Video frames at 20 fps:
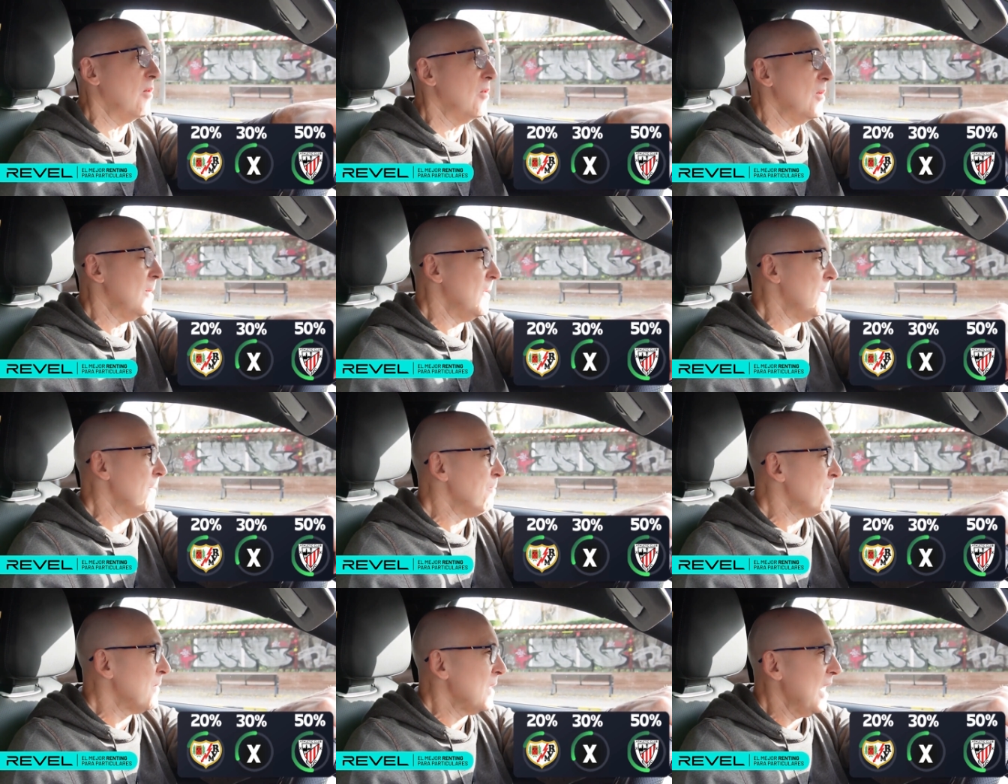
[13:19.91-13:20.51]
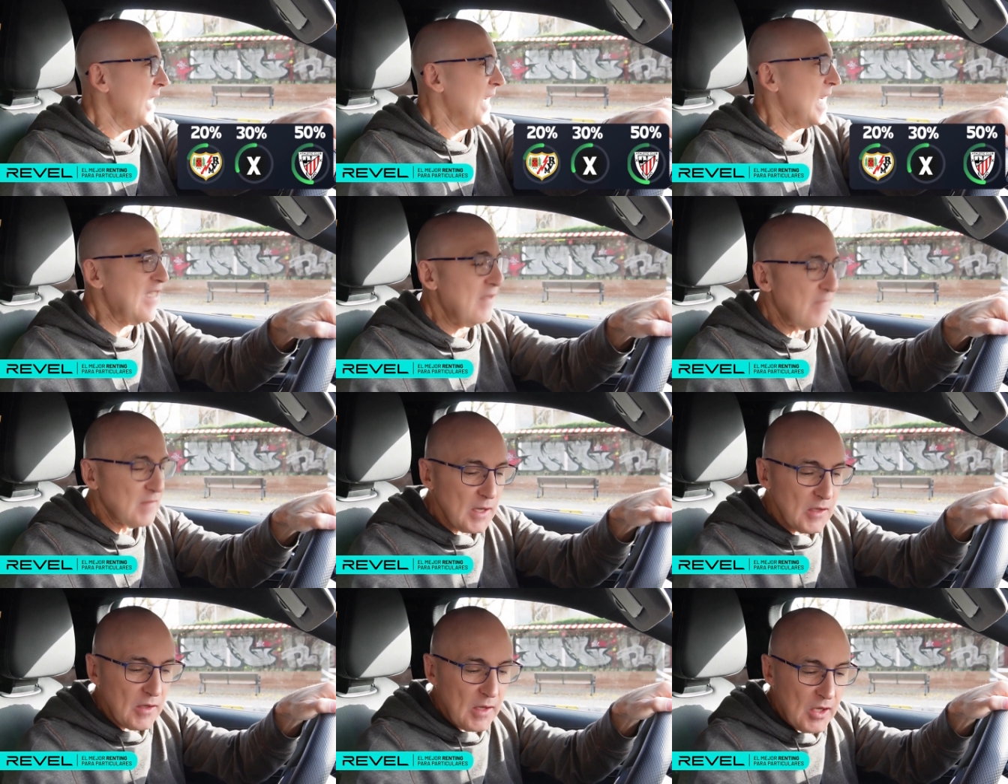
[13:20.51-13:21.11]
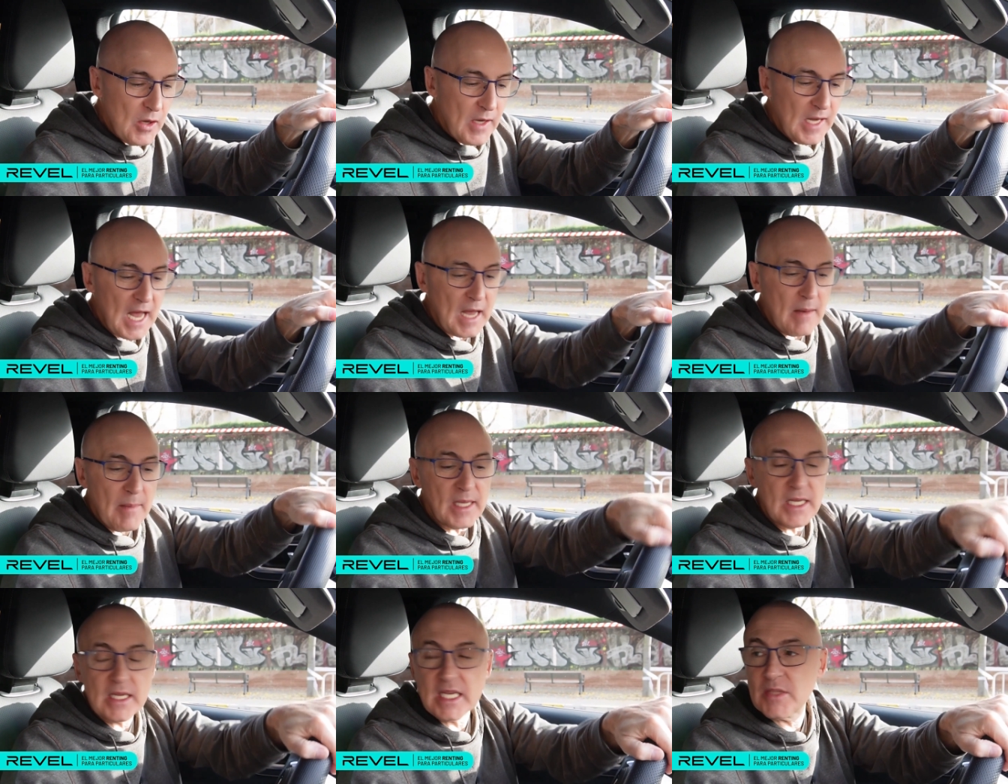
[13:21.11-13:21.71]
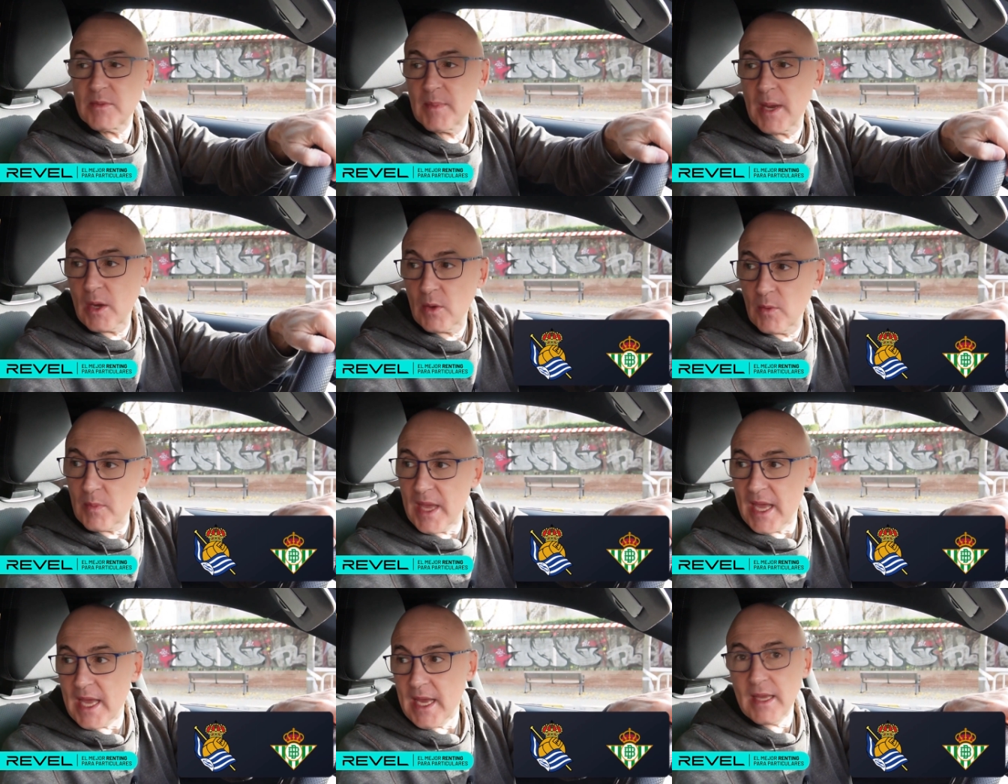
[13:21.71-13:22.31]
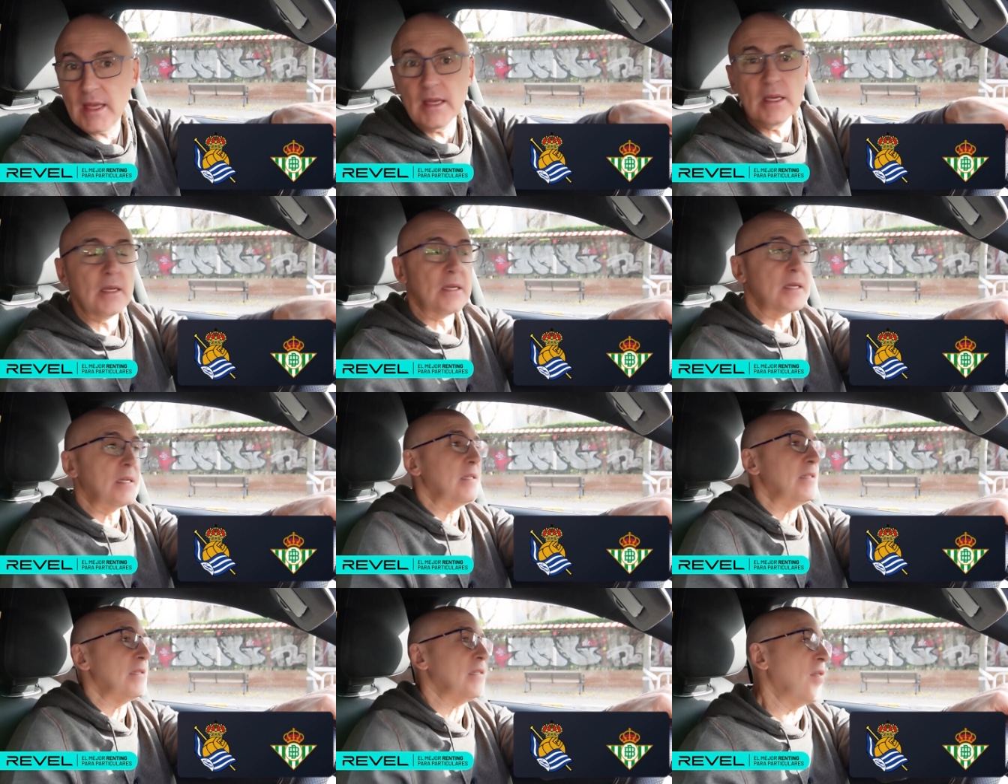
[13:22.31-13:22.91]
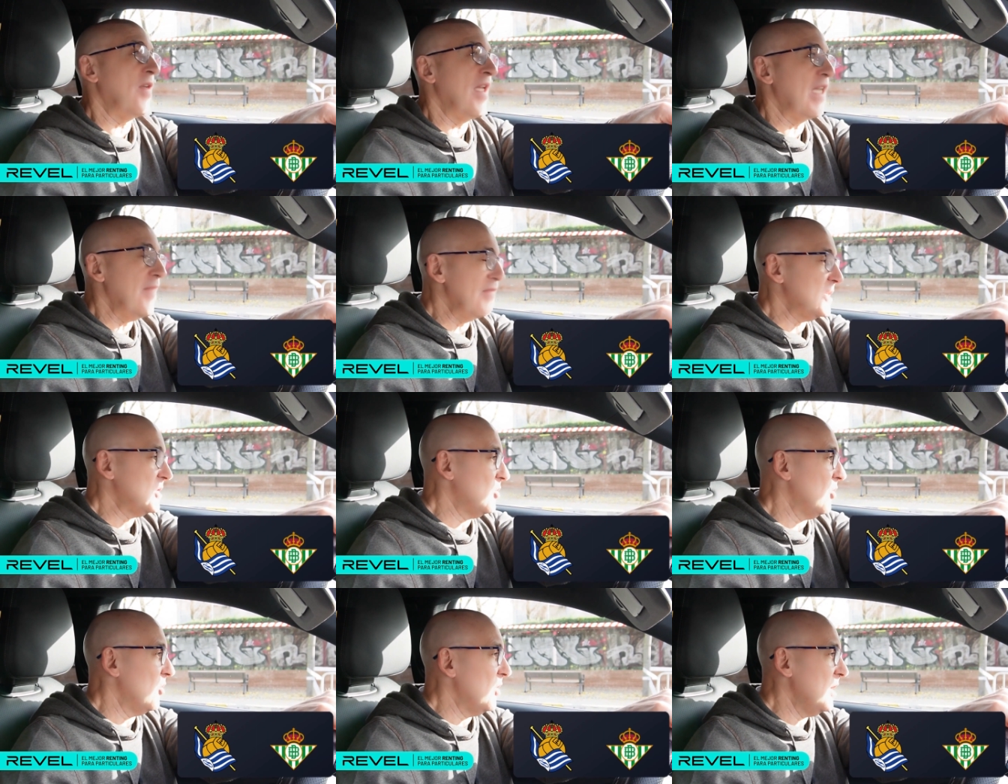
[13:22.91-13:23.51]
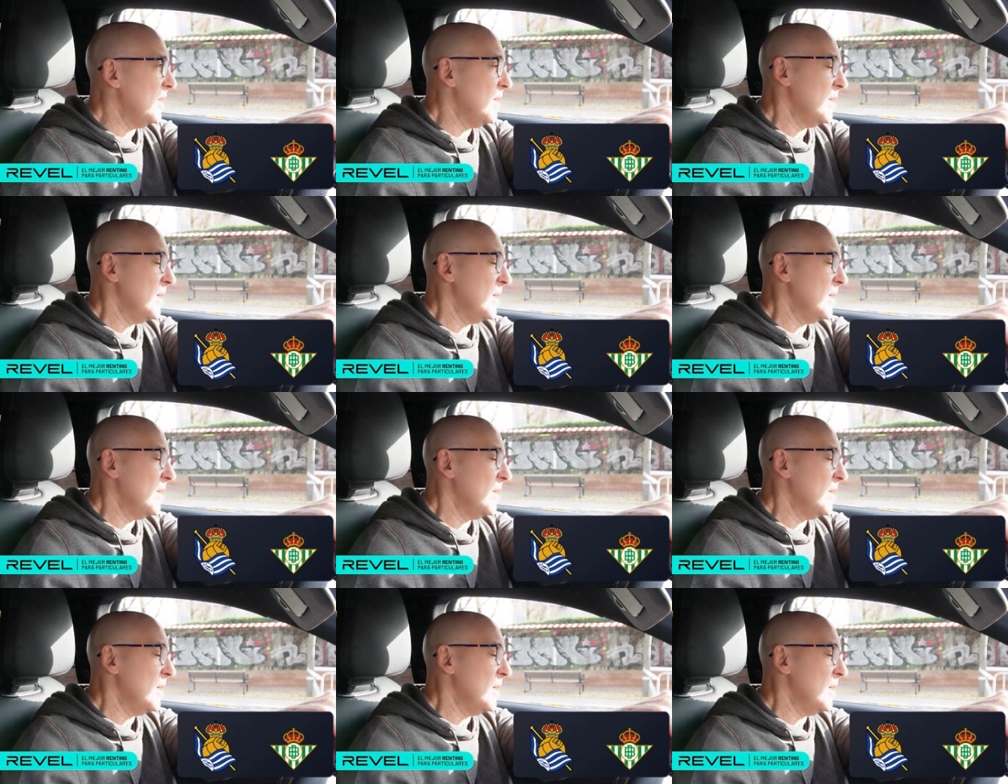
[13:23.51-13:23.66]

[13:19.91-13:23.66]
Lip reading: Real Sociedad versus Real Betis Balompié. I'm still